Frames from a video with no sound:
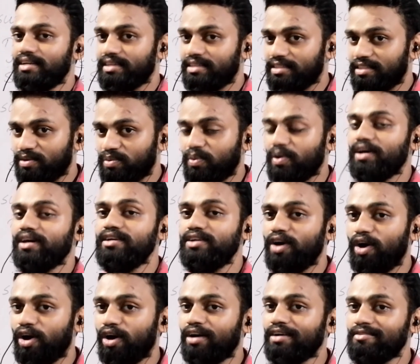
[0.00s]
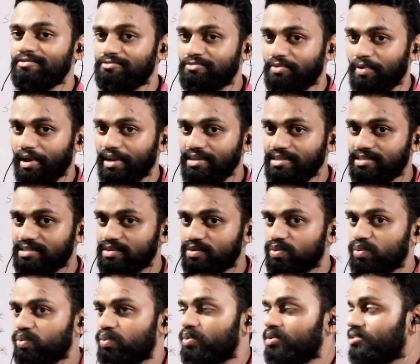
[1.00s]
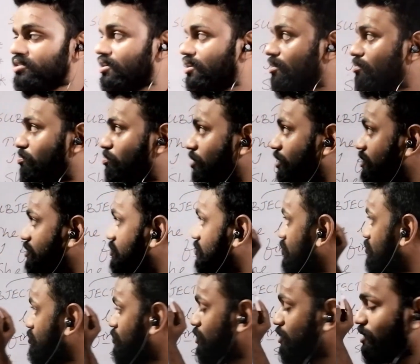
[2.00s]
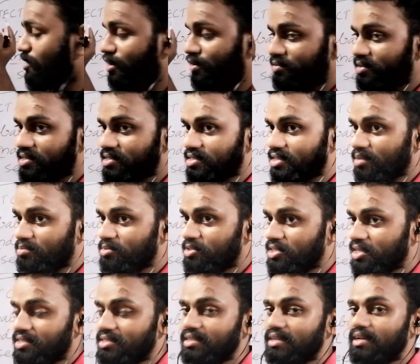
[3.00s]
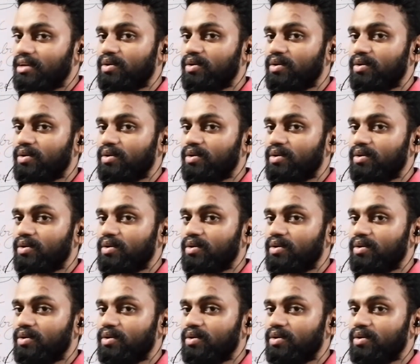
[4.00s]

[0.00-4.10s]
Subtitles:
The word or phrase which completes the meaning of the subject